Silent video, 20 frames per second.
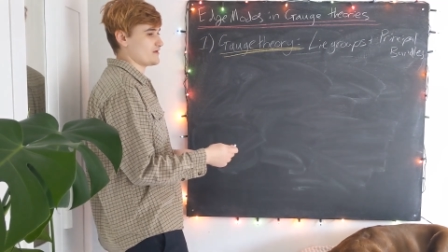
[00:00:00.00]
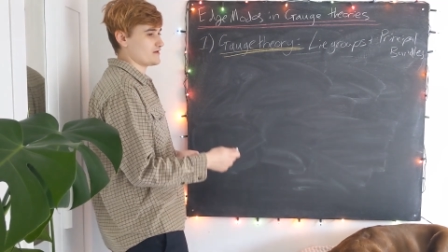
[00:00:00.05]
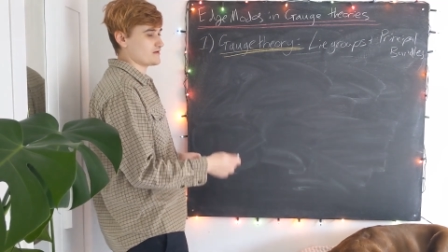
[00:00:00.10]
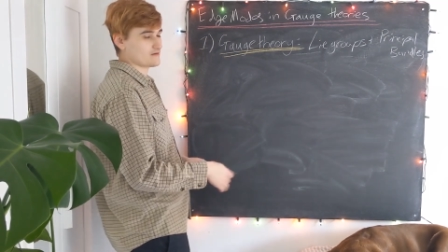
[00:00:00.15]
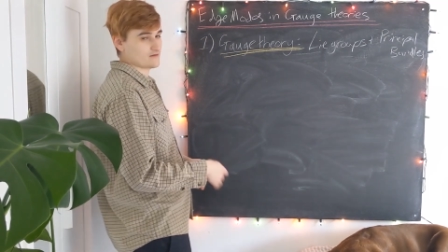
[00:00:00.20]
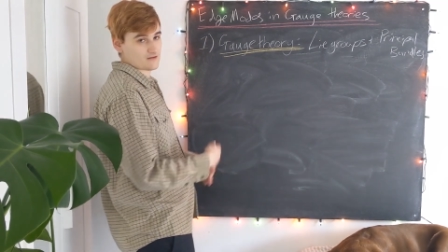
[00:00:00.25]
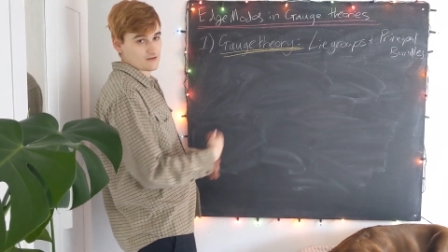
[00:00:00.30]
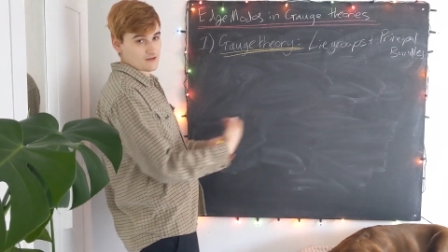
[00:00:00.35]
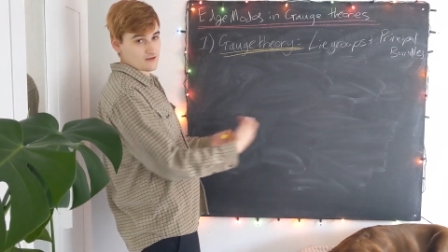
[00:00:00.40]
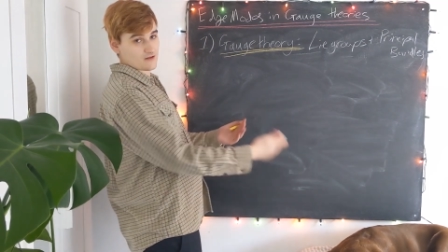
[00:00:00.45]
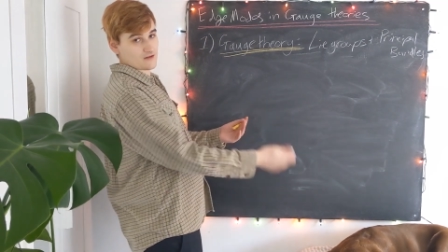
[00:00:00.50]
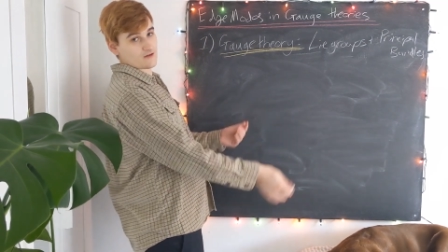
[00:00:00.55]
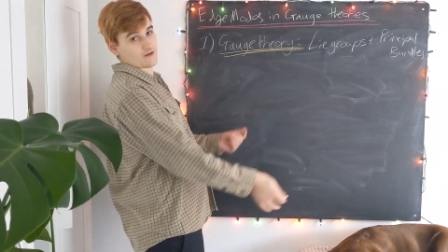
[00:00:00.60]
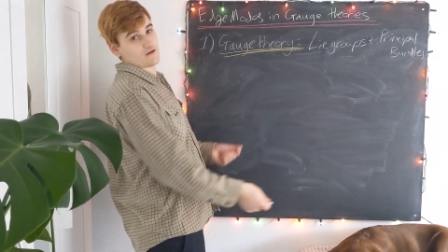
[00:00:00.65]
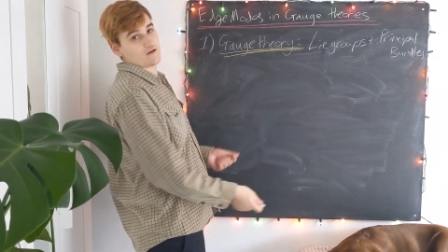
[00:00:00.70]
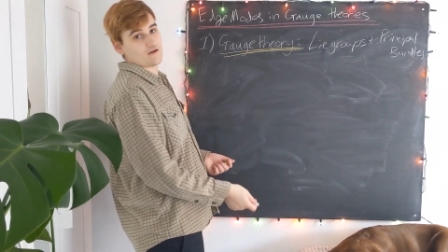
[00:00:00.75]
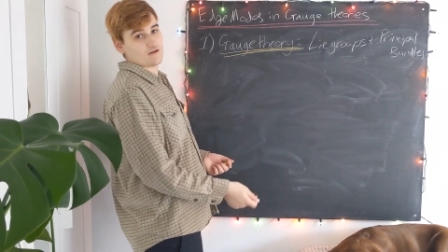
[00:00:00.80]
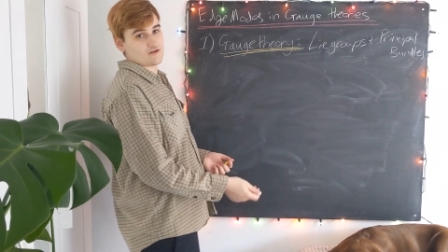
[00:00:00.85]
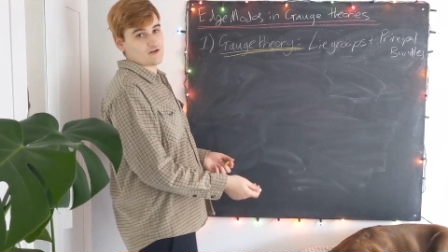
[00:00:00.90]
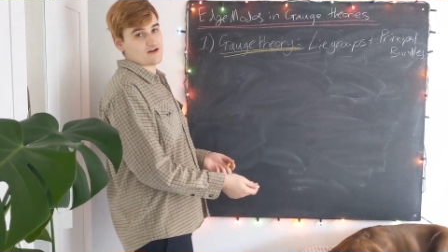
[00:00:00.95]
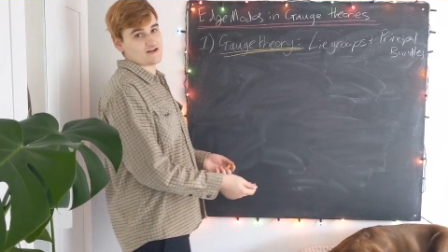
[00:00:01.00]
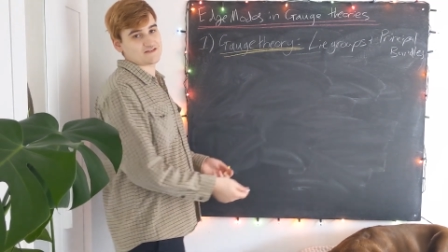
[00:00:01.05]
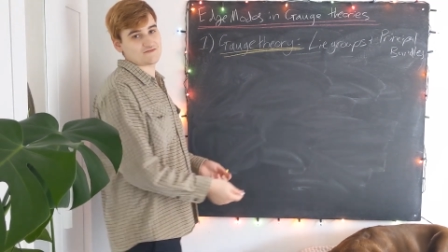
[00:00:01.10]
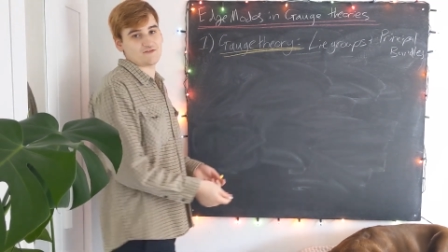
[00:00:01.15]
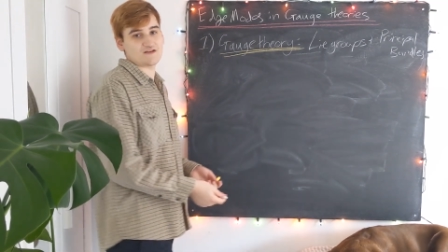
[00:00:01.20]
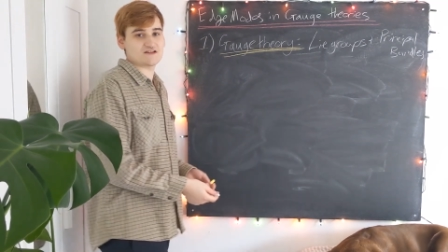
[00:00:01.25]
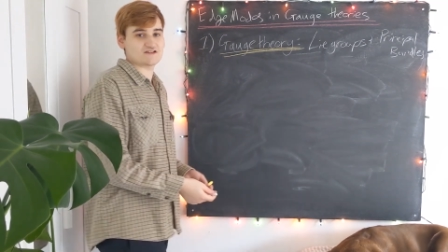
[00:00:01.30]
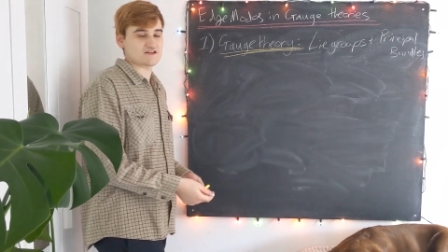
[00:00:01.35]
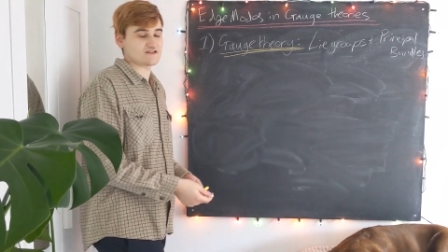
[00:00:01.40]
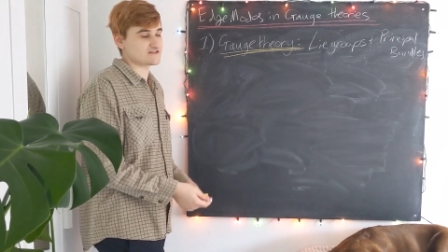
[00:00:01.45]
the nice
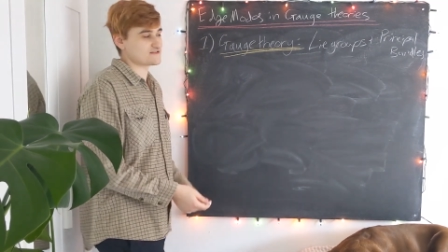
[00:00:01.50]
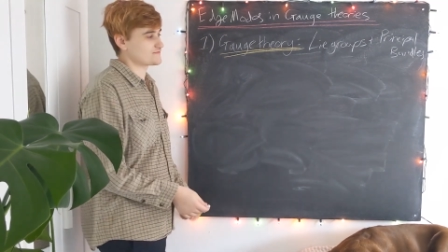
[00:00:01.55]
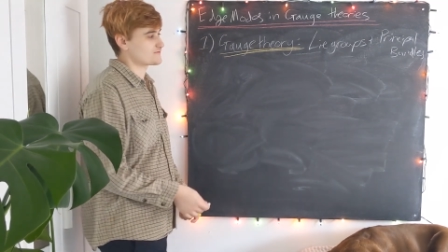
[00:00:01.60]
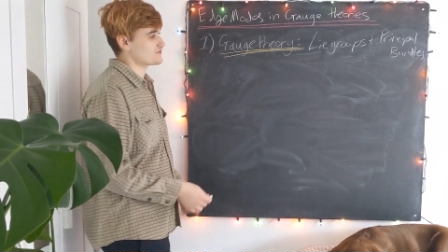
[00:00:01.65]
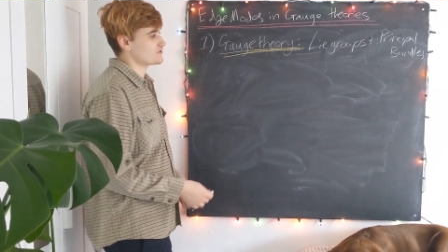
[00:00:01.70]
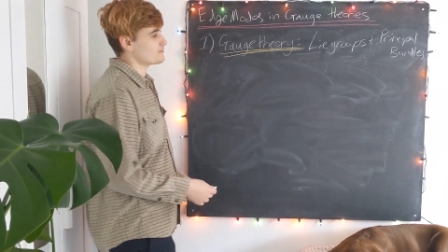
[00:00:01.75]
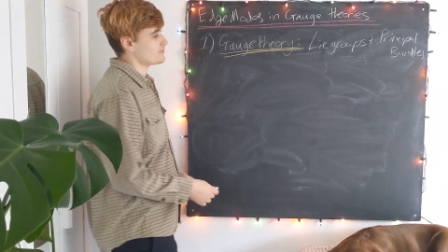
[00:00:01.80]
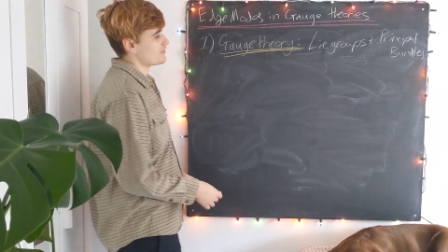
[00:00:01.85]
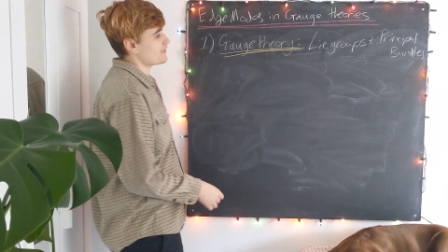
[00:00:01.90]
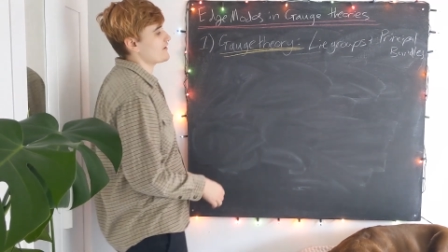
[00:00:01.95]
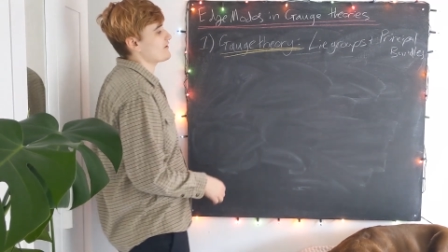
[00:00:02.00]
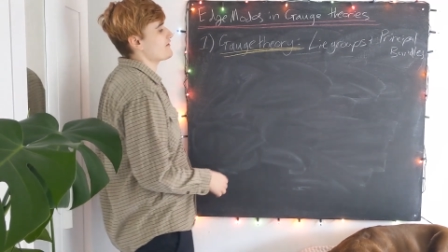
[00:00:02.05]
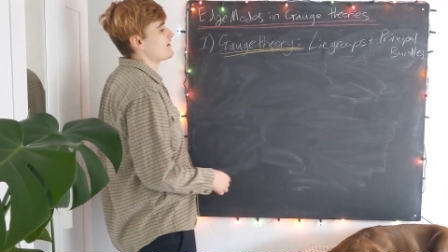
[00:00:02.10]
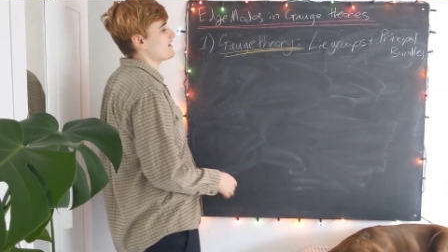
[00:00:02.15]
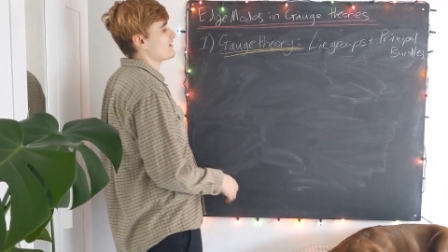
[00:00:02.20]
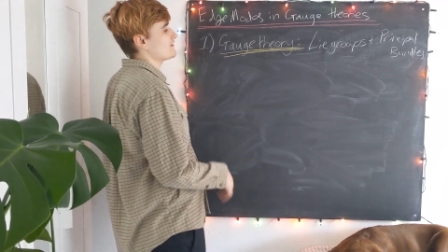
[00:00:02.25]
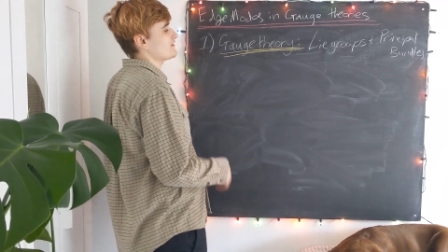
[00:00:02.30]
features of group theory,